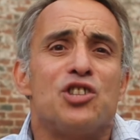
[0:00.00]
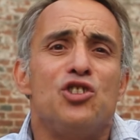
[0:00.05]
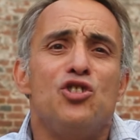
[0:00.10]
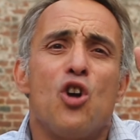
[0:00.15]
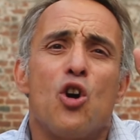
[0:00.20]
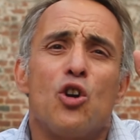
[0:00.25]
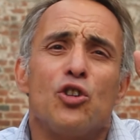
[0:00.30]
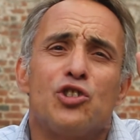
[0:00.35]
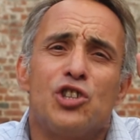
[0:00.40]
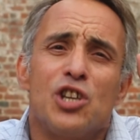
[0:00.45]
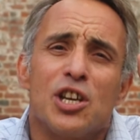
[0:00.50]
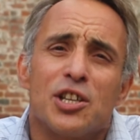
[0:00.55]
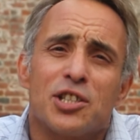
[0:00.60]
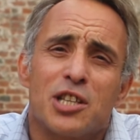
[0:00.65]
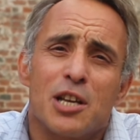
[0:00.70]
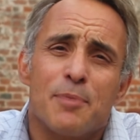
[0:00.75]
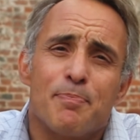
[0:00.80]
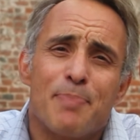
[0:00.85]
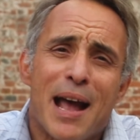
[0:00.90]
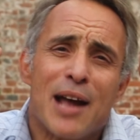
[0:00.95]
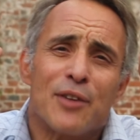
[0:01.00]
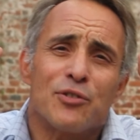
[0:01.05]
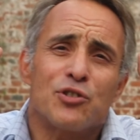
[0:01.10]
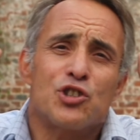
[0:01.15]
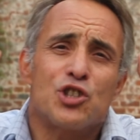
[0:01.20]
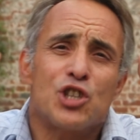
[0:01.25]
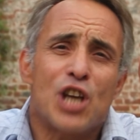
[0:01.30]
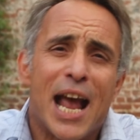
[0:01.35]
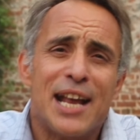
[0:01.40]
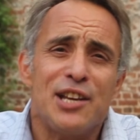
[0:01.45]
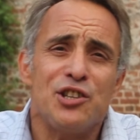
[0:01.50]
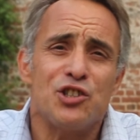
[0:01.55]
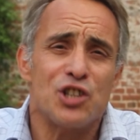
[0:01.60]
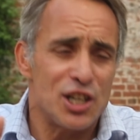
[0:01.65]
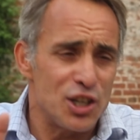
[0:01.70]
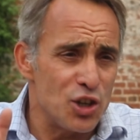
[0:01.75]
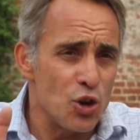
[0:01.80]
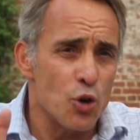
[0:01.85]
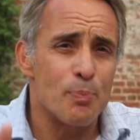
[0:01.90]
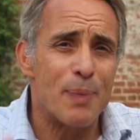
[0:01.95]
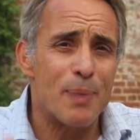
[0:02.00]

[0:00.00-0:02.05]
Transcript: not just about changing your